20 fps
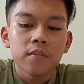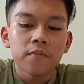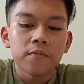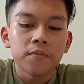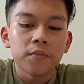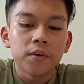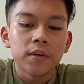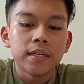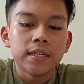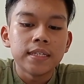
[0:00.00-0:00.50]

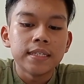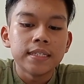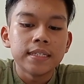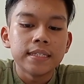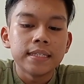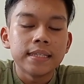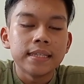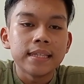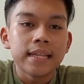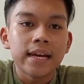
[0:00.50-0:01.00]
for
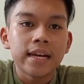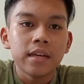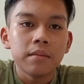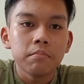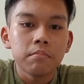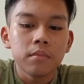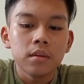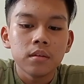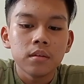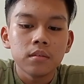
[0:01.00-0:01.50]
a light
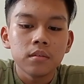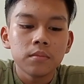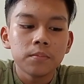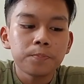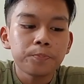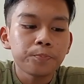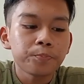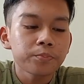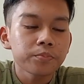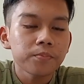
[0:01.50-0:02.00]
meal
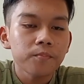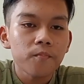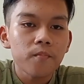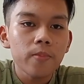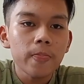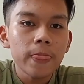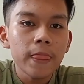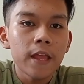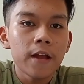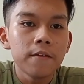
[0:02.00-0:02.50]

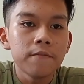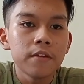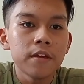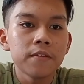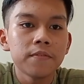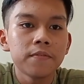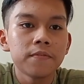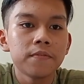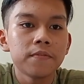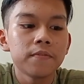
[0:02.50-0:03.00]

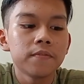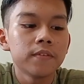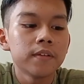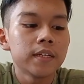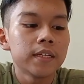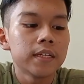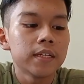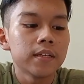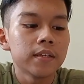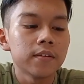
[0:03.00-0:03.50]
with
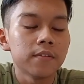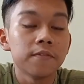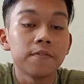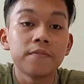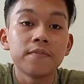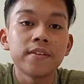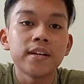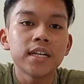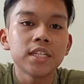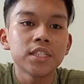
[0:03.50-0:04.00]
the
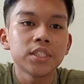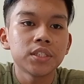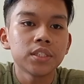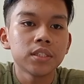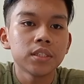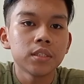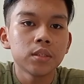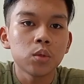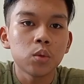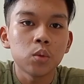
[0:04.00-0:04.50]

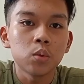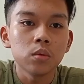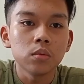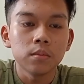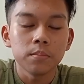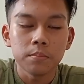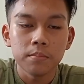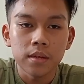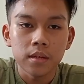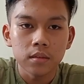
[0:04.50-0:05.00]
fresh
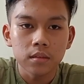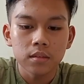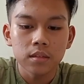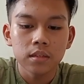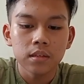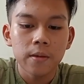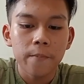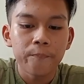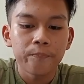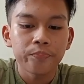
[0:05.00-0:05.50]
cold
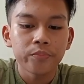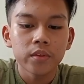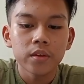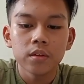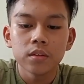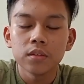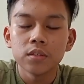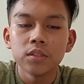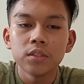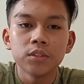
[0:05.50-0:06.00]
milk.
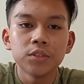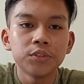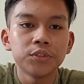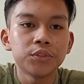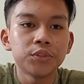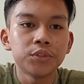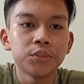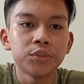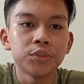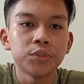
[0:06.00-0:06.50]

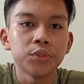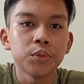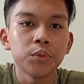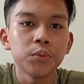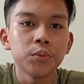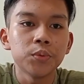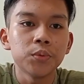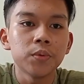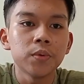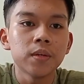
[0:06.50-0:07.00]

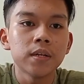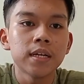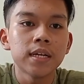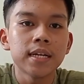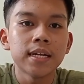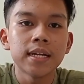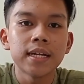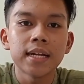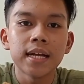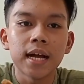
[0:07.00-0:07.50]
So
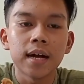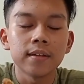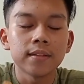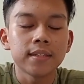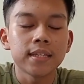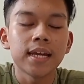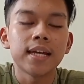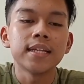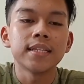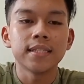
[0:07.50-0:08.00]

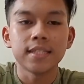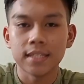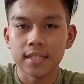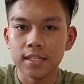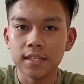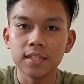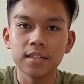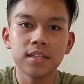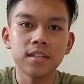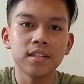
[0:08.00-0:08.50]

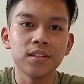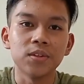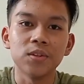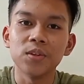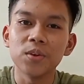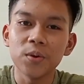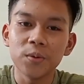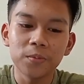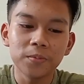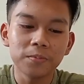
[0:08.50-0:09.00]
authentic, you
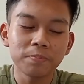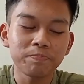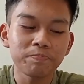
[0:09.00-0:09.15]
know.